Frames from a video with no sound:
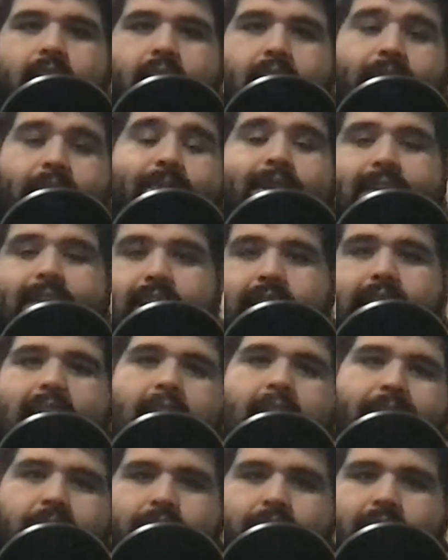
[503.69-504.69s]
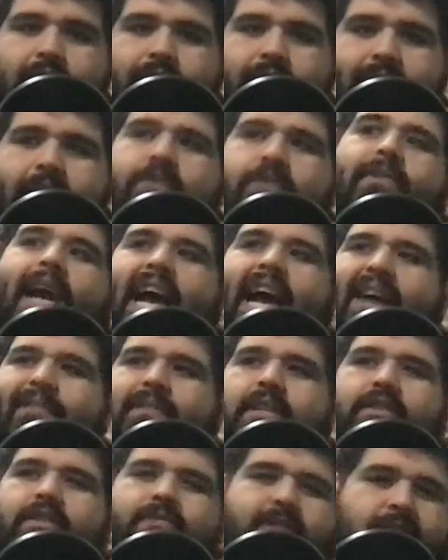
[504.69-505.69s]
And if it does happen right away, you have
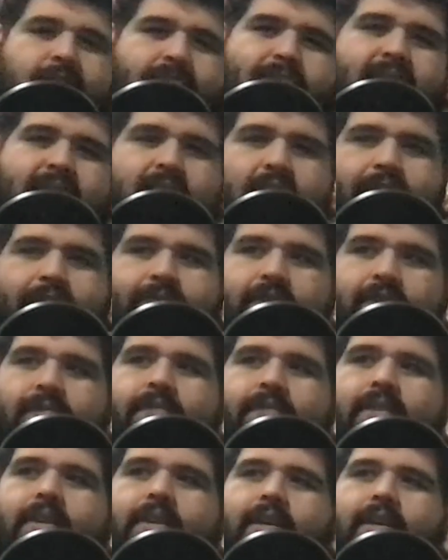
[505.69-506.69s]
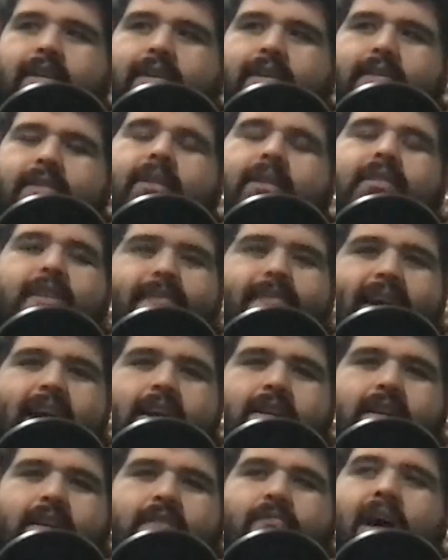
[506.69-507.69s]
to do a spinoff of Sons of
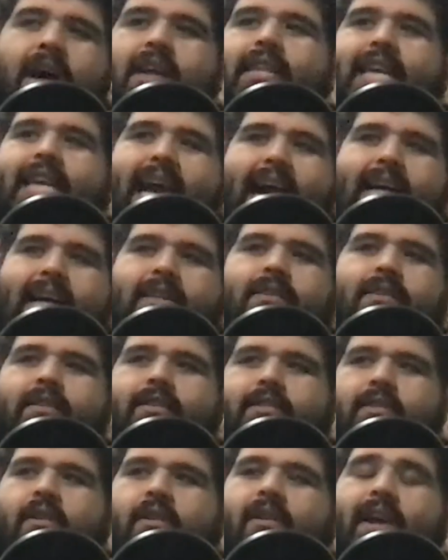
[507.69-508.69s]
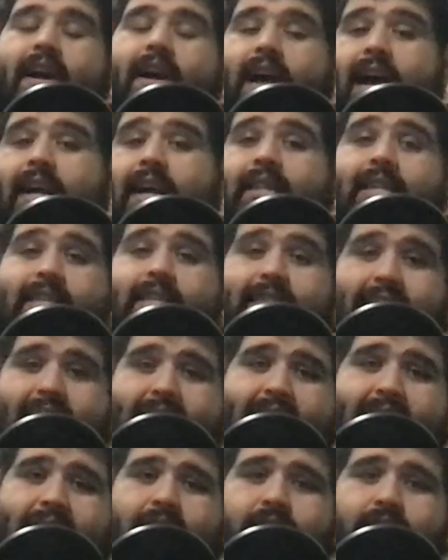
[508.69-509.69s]
Anarchy while the actors are at this
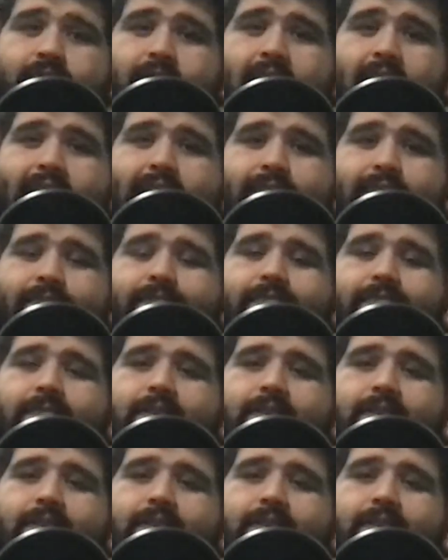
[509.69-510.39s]
age, right?